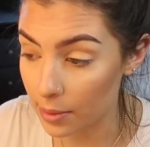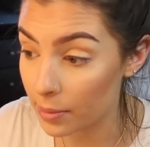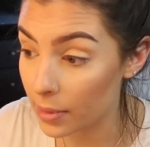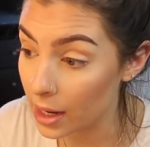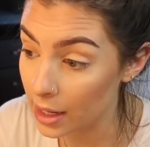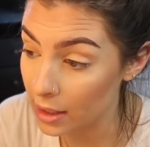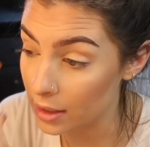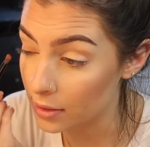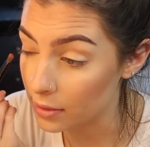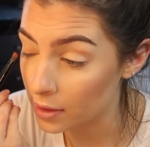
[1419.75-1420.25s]

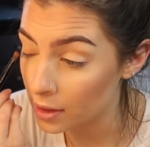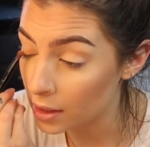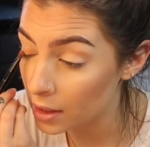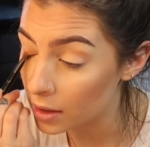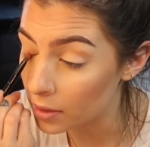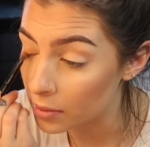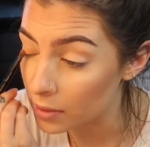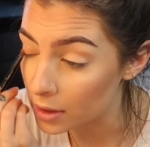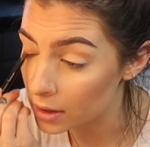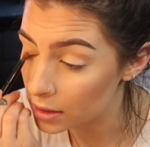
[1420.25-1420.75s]
I didn't think
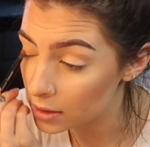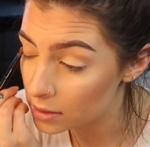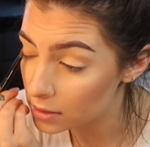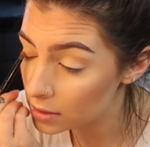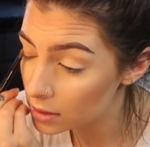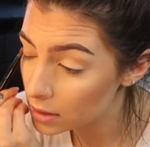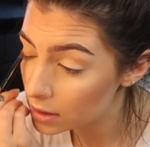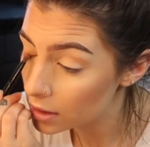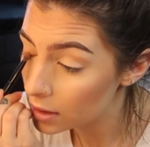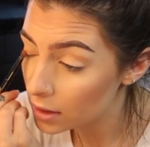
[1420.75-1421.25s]
it
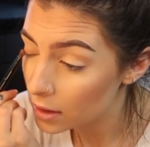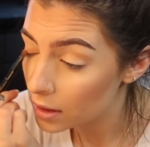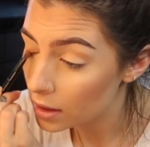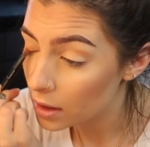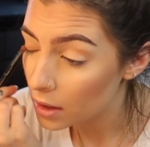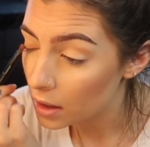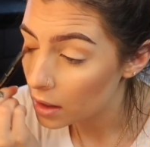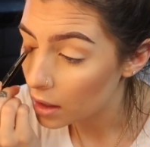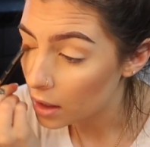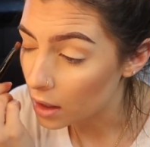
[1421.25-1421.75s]
was
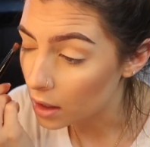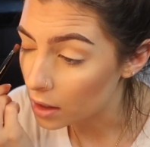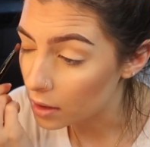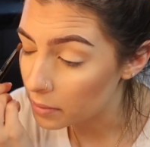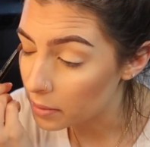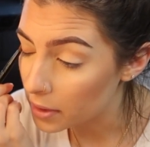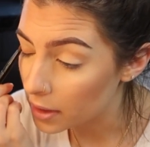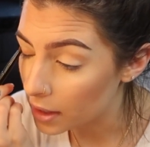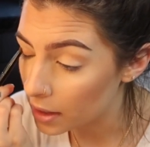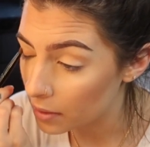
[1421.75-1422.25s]

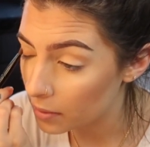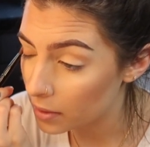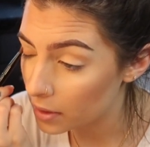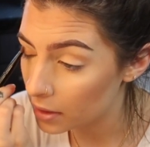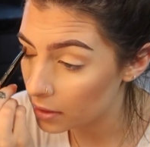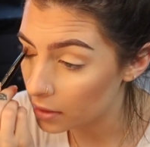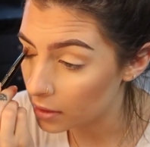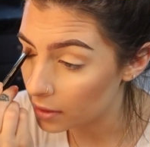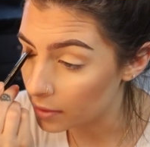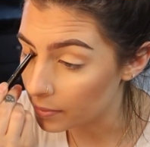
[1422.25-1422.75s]
hard, but, like,
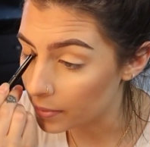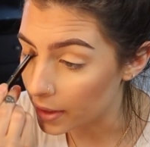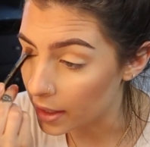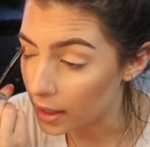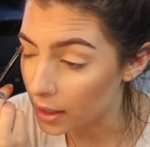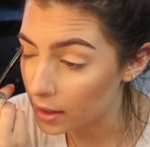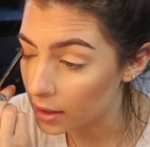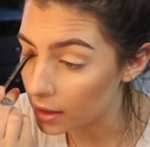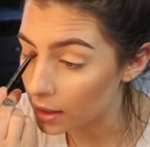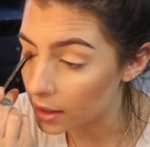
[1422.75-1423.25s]
when you look
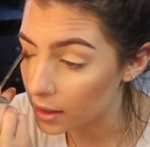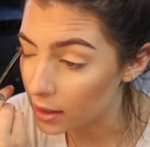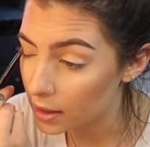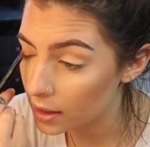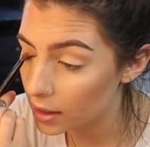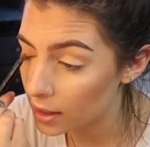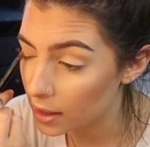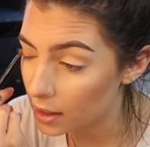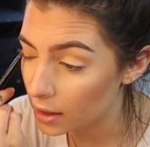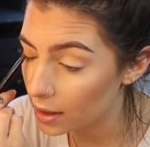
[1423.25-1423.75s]
back, like,
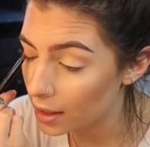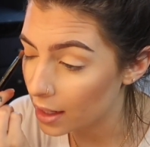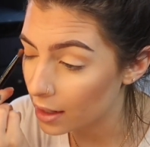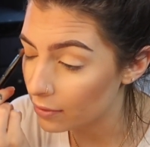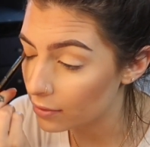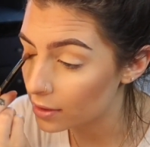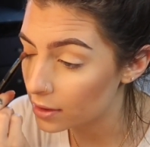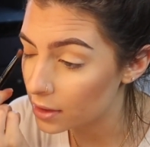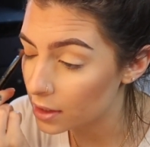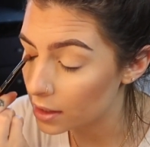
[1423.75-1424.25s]

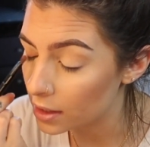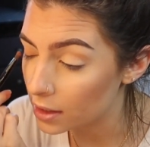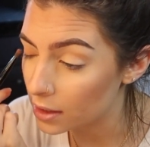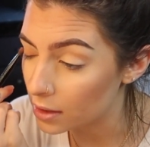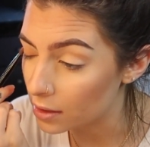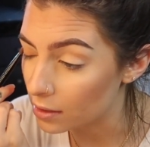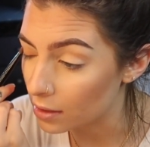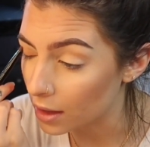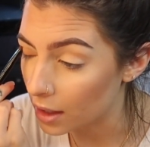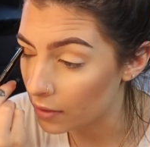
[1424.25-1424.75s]
everything
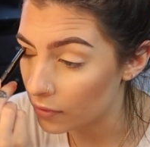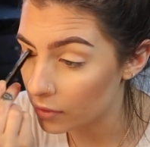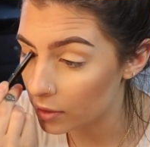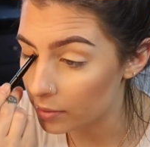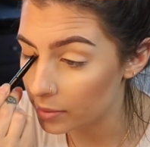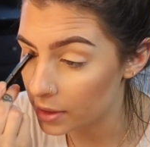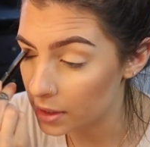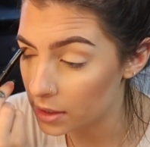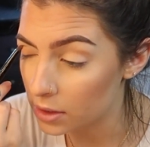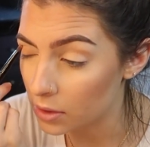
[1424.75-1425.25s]
in your life
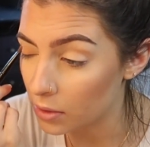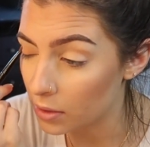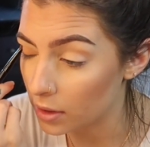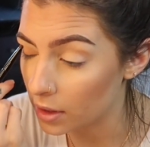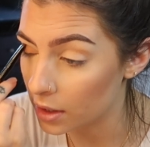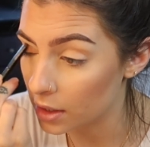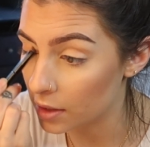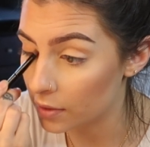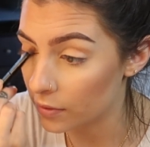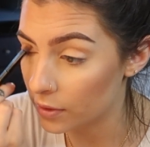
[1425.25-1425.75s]
would be
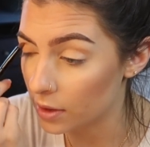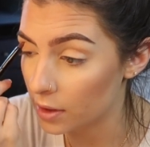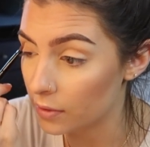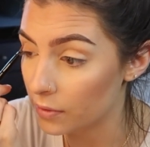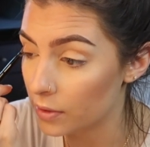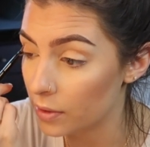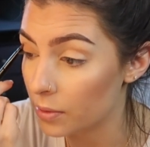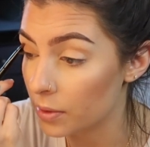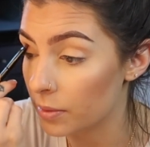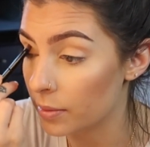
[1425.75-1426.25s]
totally different
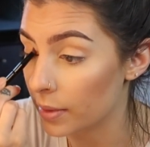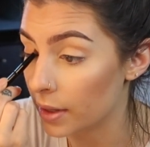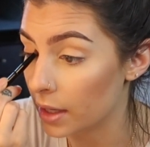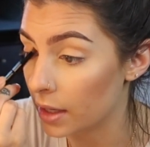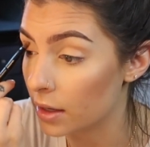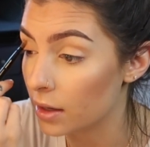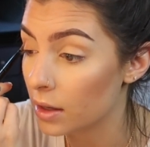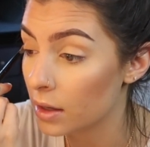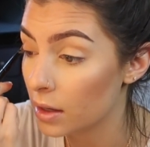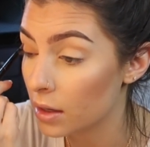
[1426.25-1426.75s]
if you had
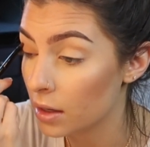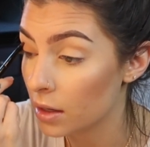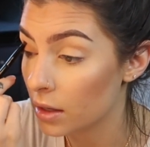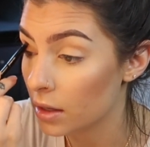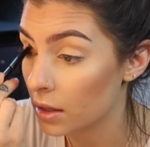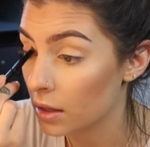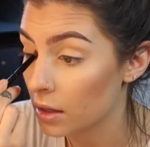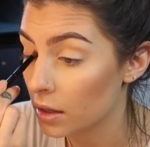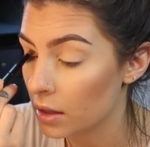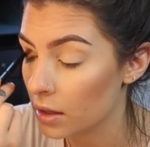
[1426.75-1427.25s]
made
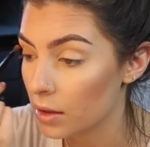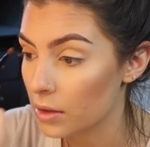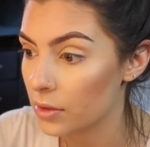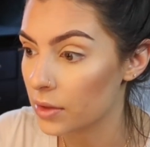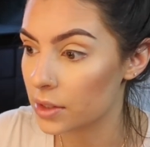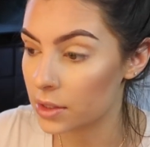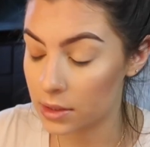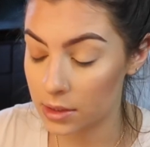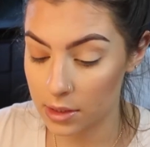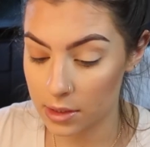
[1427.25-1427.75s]

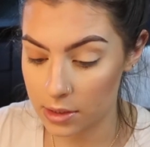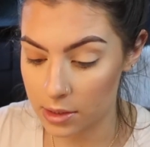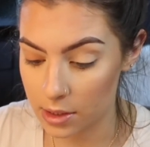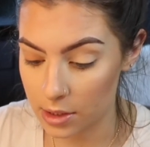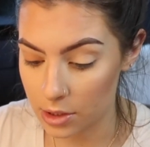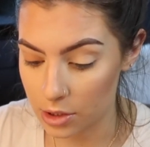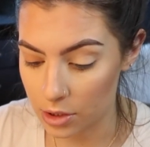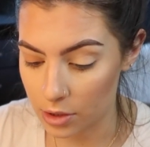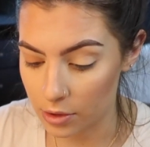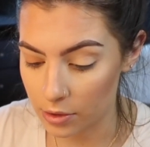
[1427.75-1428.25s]
this
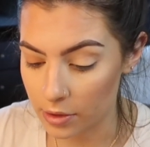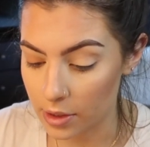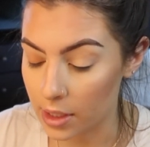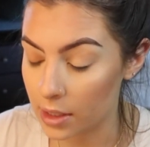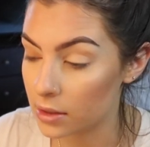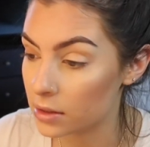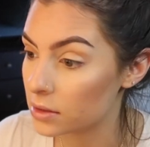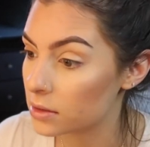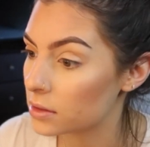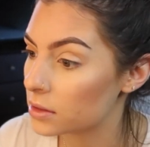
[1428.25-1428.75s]
decision or
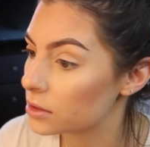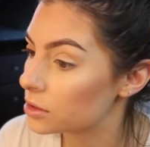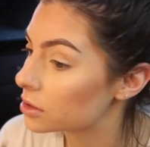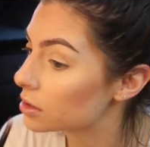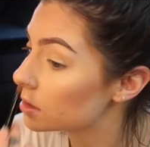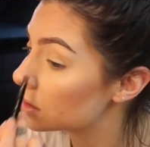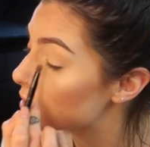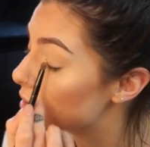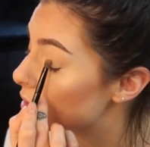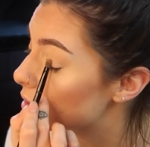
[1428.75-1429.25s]
that
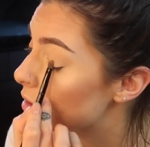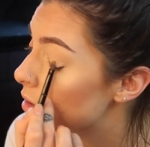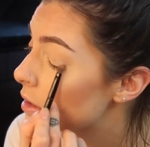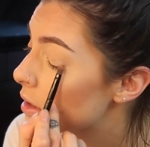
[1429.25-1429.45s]
decision.